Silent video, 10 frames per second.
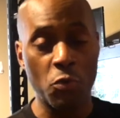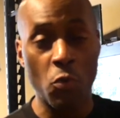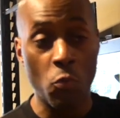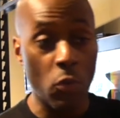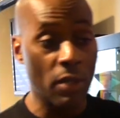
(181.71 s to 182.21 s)

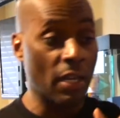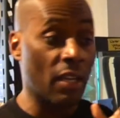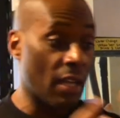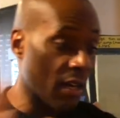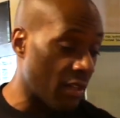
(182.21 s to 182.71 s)
room with a
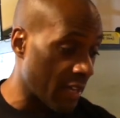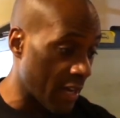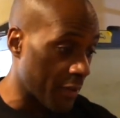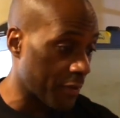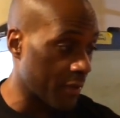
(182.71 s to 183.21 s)
lot of
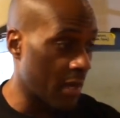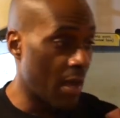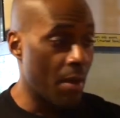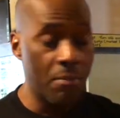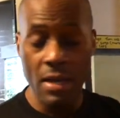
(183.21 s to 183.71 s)
death
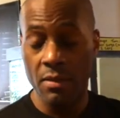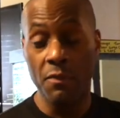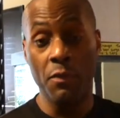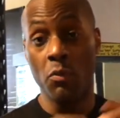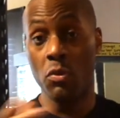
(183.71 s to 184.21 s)
makes me
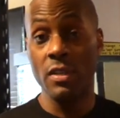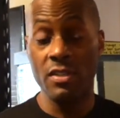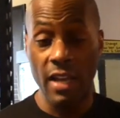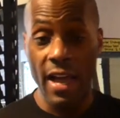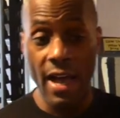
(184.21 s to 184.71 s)
feel really
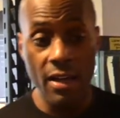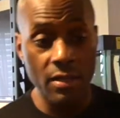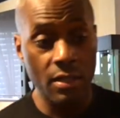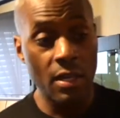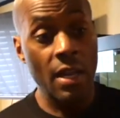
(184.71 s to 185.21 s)
sad.
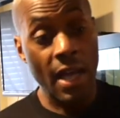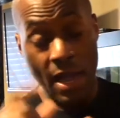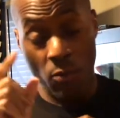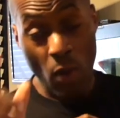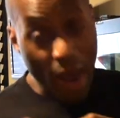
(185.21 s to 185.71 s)

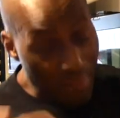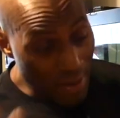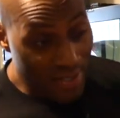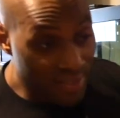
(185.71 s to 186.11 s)
And why am I